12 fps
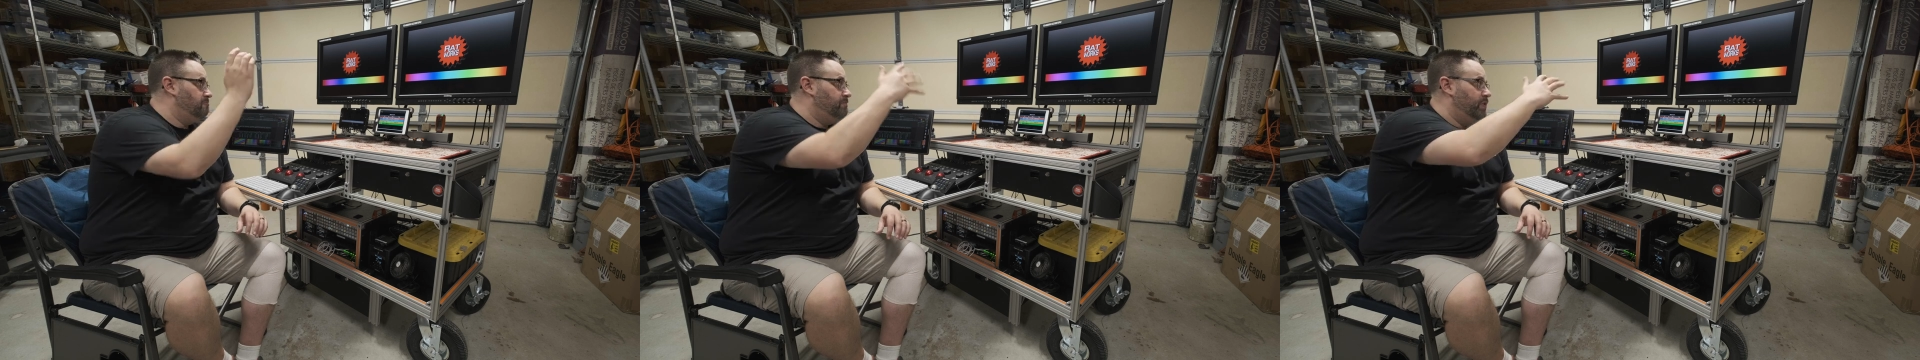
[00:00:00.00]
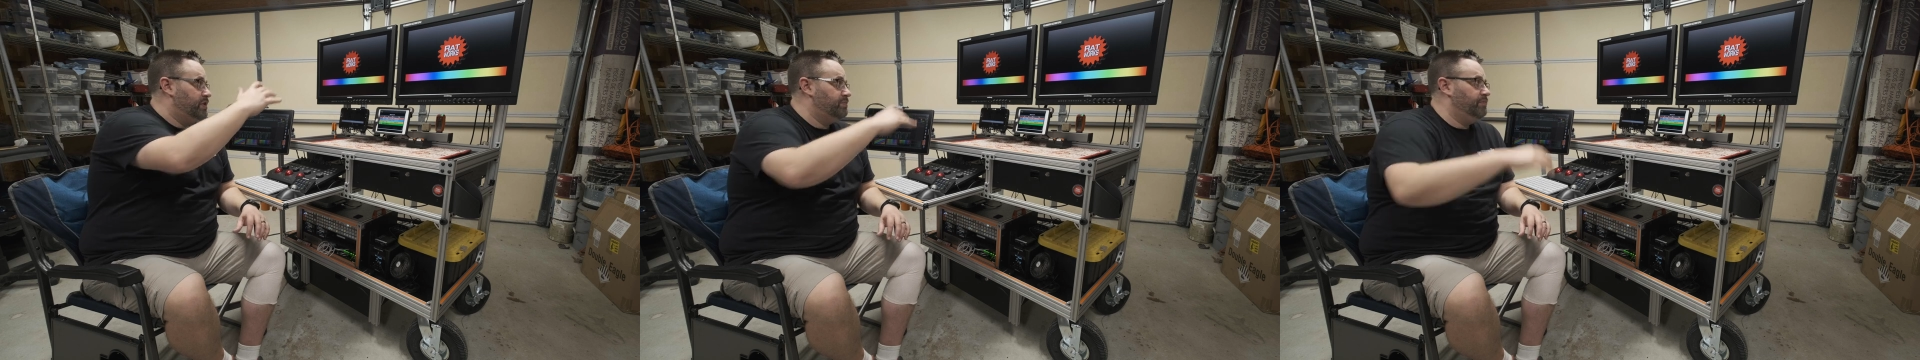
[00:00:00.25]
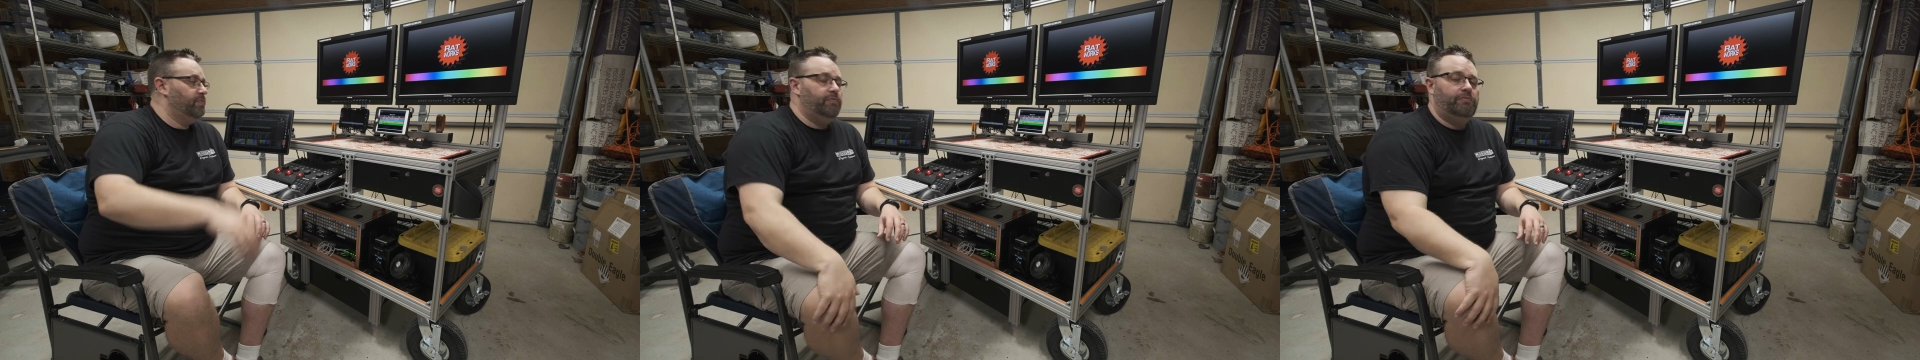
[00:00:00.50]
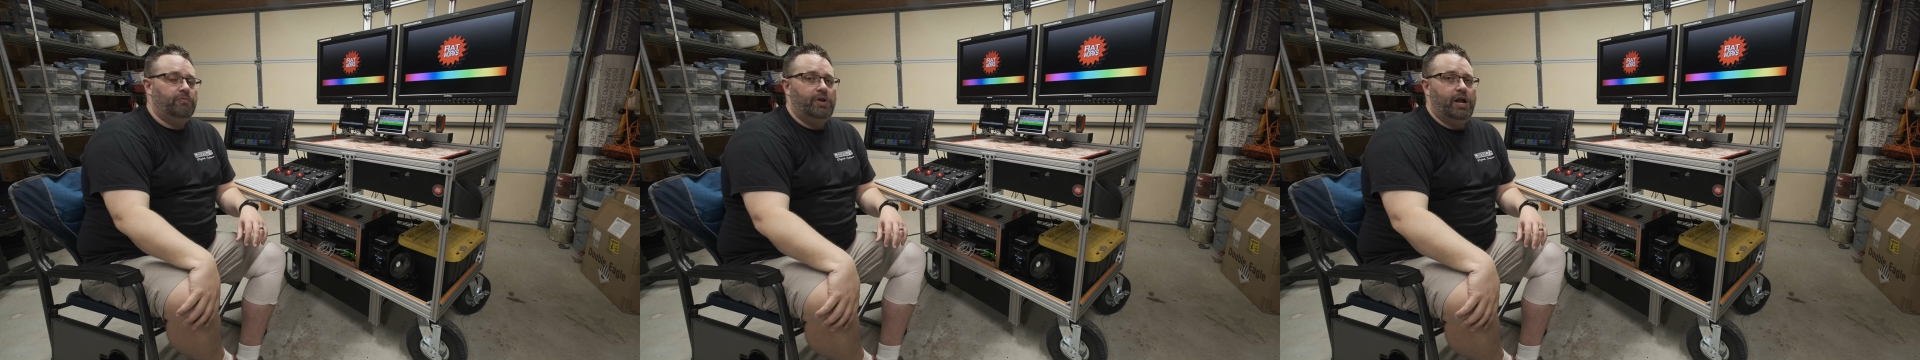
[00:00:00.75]
it's
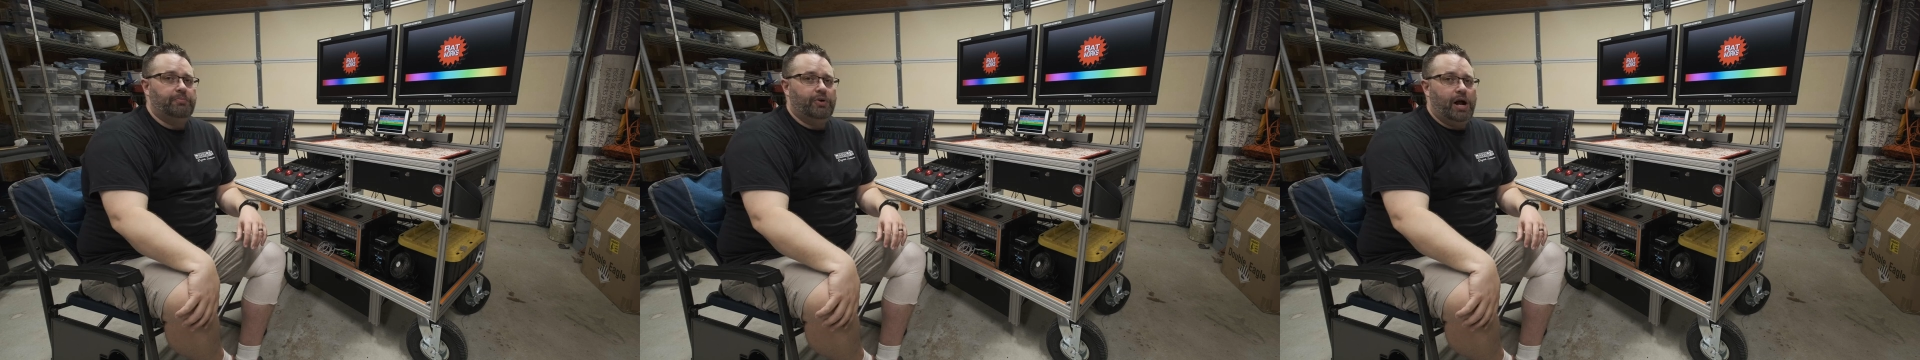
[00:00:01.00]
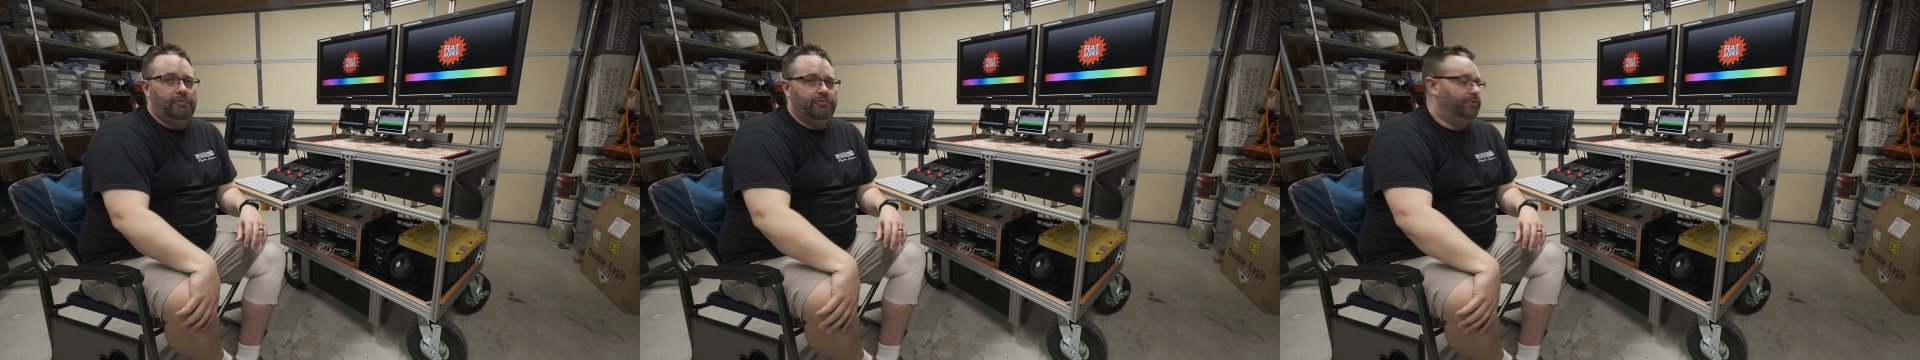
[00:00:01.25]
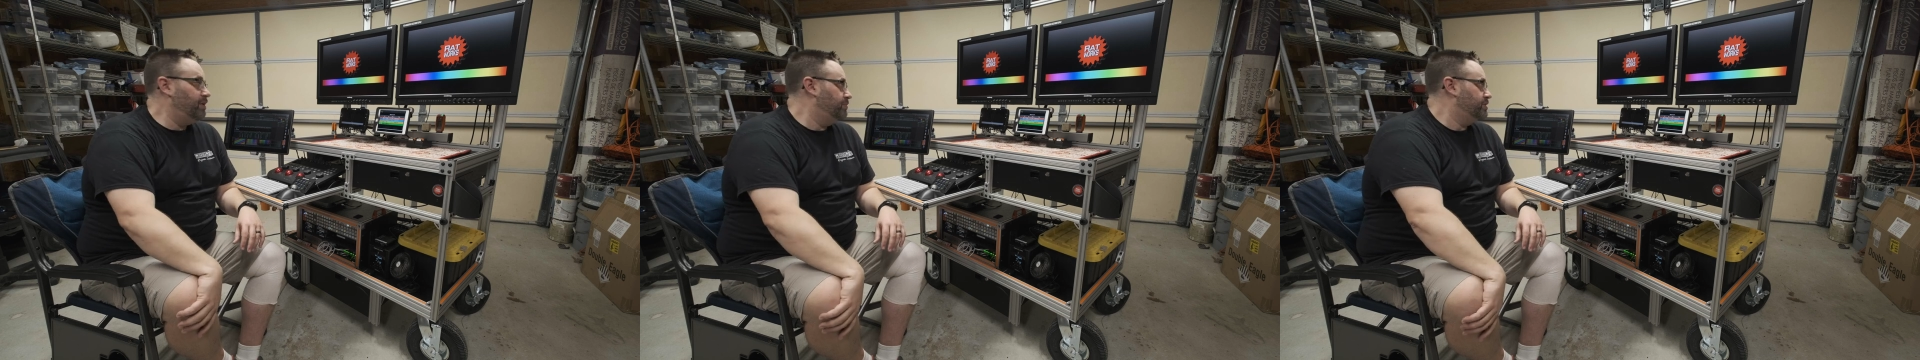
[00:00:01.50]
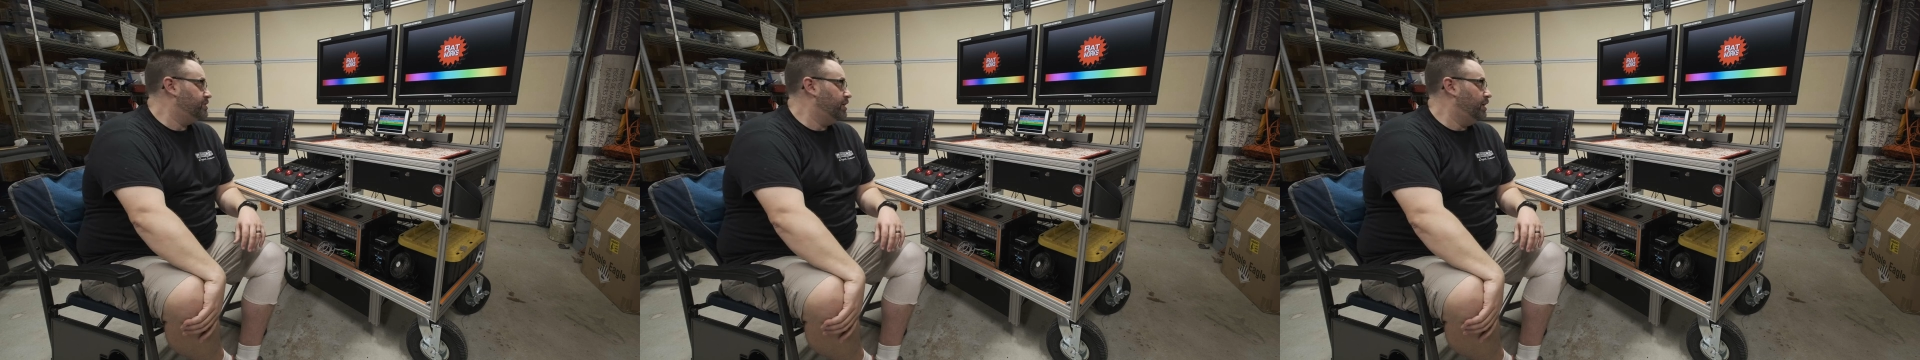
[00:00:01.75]
not a problem for them to
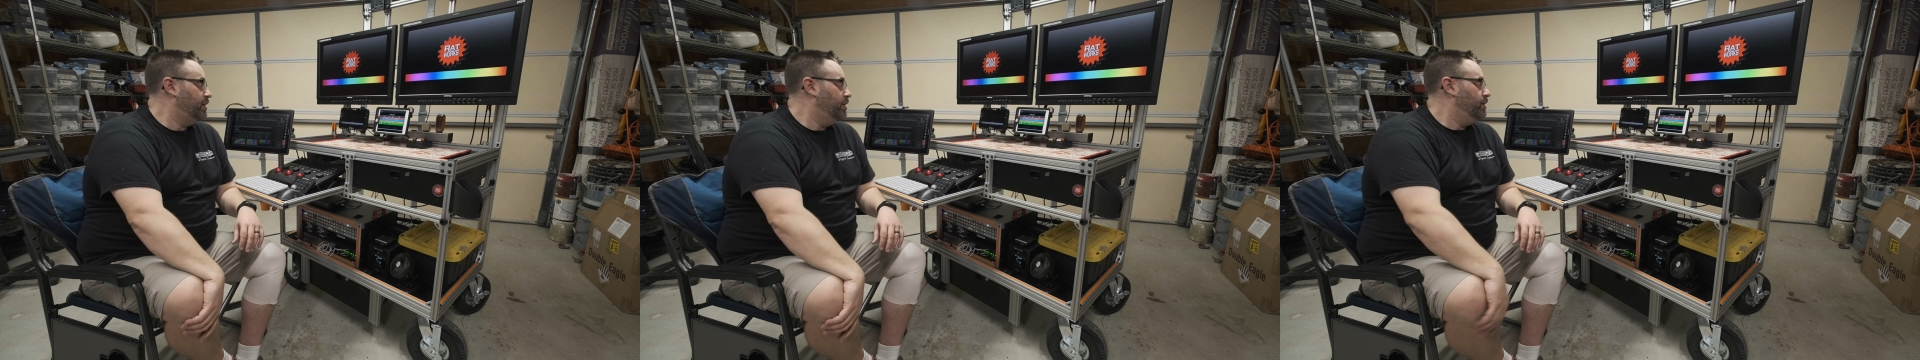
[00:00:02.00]
see